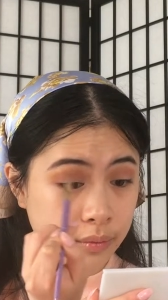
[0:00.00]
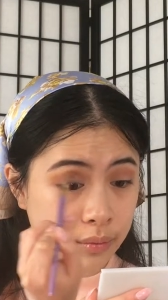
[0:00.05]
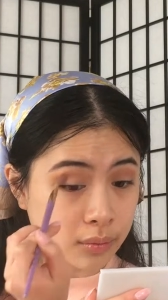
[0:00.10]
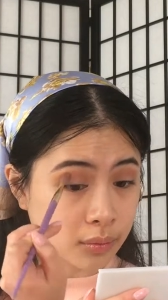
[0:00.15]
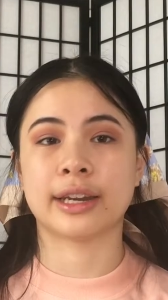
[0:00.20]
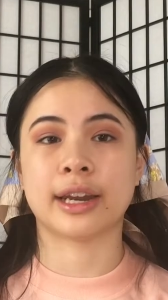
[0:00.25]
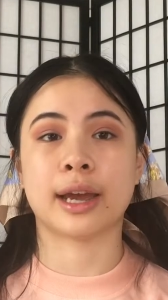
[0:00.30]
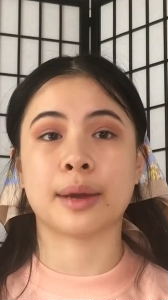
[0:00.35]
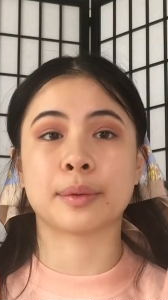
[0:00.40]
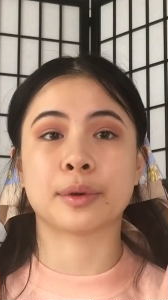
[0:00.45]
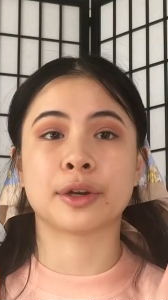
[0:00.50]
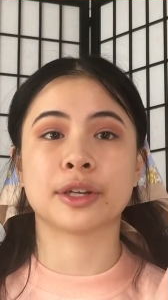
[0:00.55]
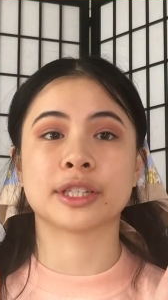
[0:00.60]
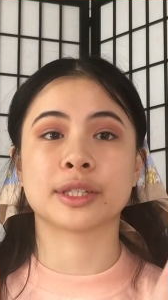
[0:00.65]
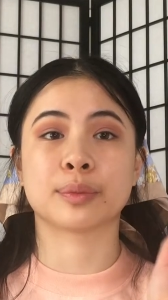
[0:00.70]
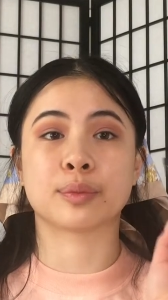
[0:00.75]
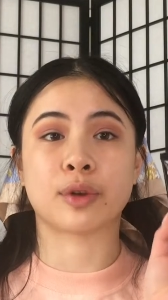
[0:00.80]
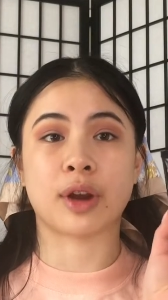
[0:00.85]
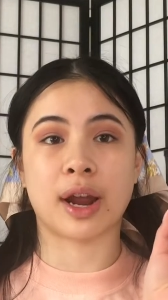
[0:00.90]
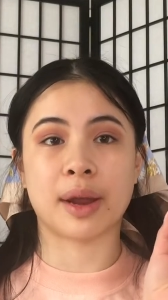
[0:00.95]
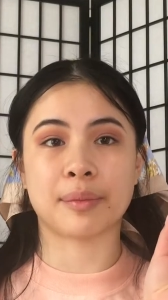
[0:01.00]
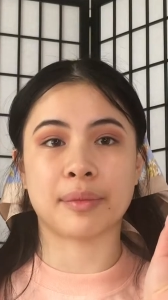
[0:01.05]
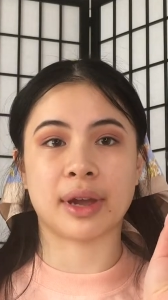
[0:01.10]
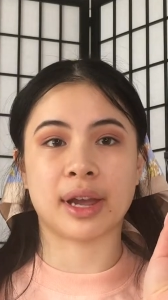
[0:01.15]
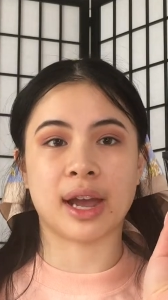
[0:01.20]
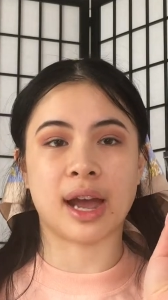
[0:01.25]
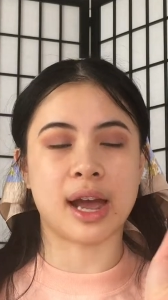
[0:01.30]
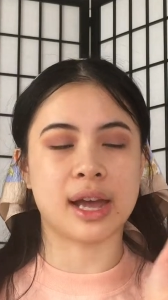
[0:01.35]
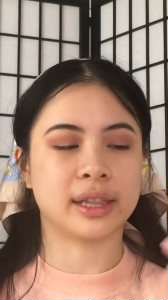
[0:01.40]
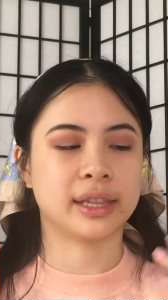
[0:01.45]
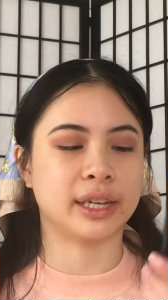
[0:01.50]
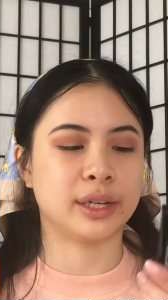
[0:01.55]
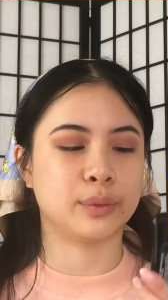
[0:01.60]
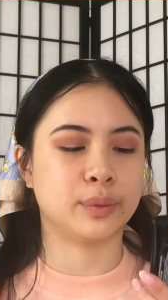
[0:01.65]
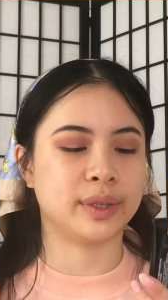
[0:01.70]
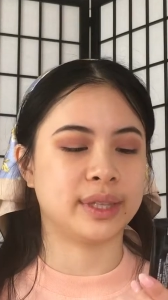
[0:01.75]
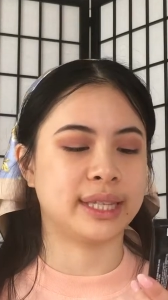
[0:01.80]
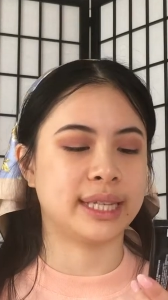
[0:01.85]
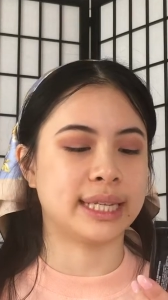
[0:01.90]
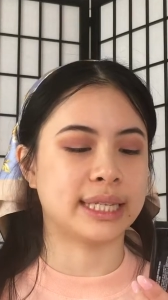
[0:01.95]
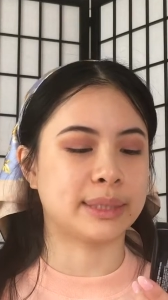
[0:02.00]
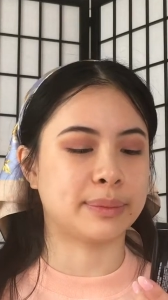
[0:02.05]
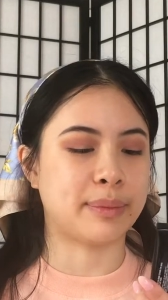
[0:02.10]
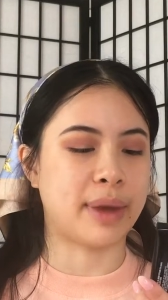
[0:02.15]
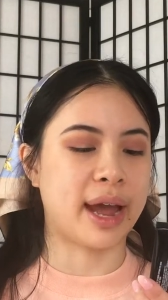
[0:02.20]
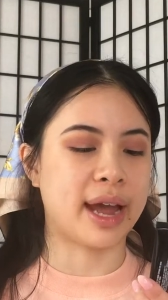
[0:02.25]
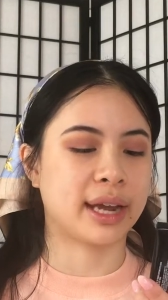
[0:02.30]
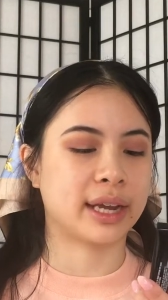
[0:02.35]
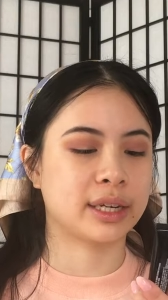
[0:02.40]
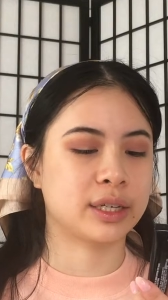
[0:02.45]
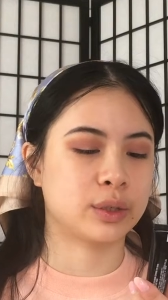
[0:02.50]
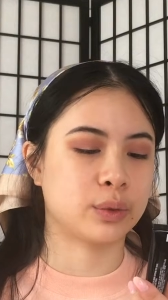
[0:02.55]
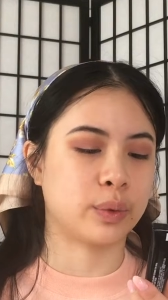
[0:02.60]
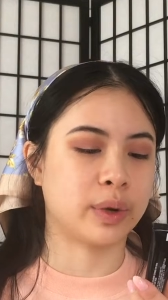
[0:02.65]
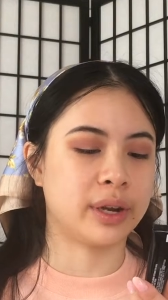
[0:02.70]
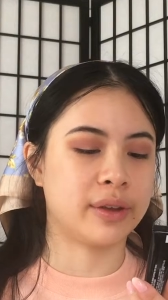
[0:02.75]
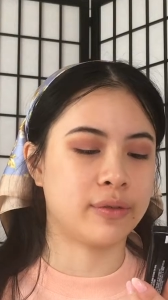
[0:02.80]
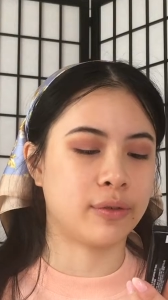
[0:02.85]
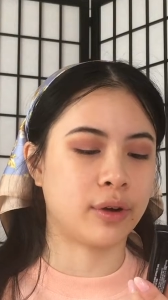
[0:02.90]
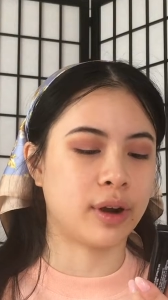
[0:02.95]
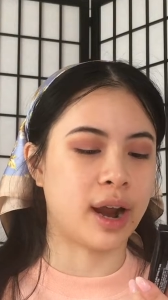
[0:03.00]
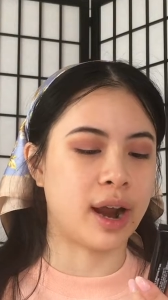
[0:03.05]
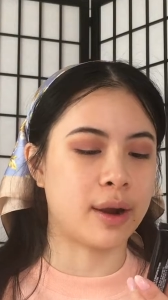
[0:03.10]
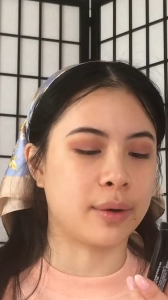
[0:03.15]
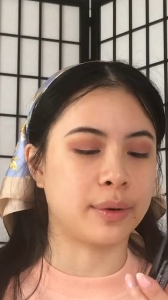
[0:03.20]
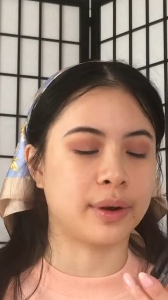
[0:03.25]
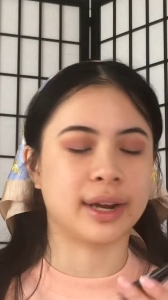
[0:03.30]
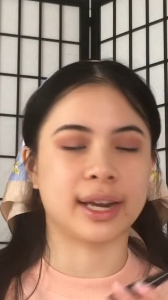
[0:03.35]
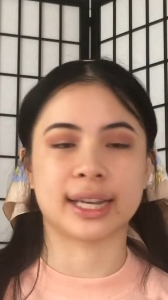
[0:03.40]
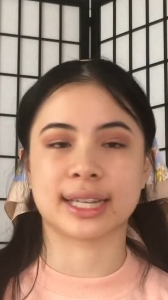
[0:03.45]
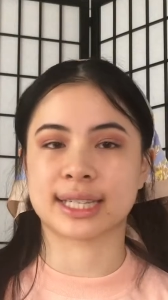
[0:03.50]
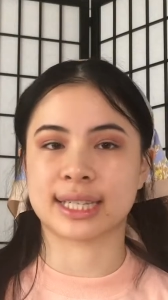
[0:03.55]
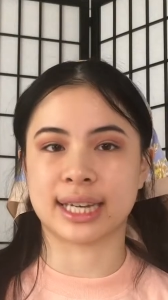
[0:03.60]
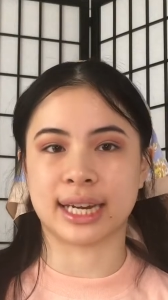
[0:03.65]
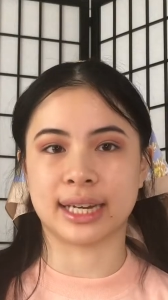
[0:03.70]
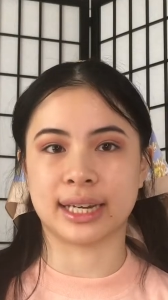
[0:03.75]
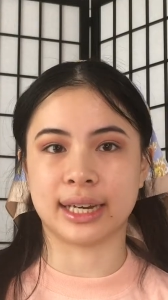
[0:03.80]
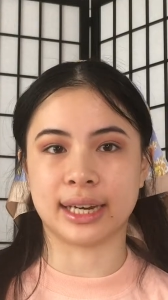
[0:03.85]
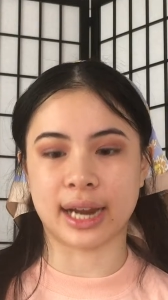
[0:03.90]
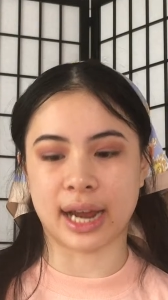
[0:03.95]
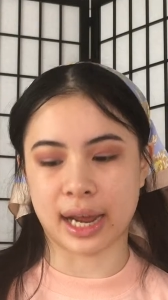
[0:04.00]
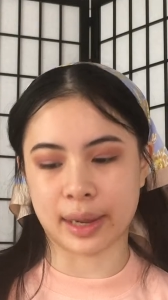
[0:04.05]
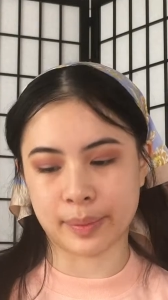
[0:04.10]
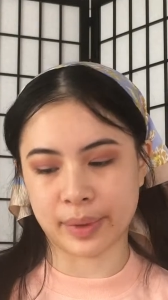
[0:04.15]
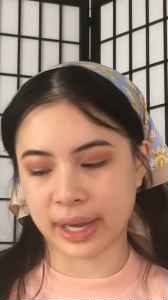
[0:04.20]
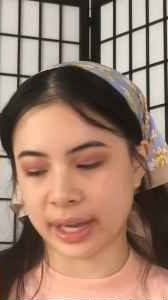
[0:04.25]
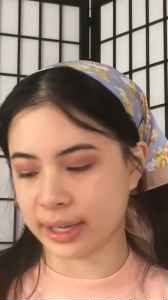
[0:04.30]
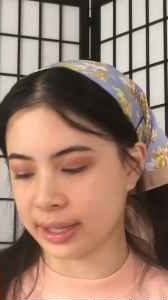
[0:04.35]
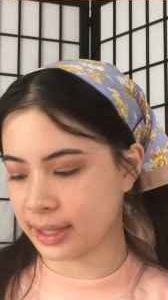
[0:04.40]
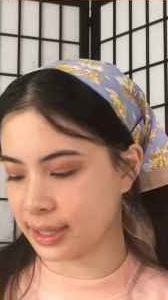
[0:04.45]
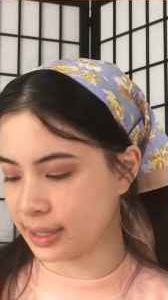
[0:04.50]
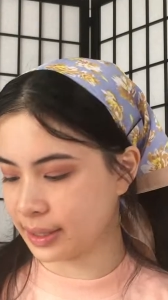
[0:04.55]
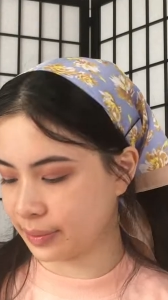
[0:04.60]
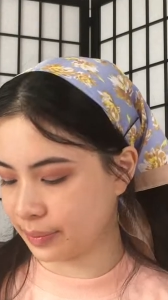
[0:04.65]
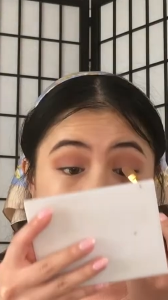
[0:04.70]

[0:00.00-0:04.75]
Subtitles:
Now I'm going to prime my eyelid with this MAC 24-Hour Extended Eye Base.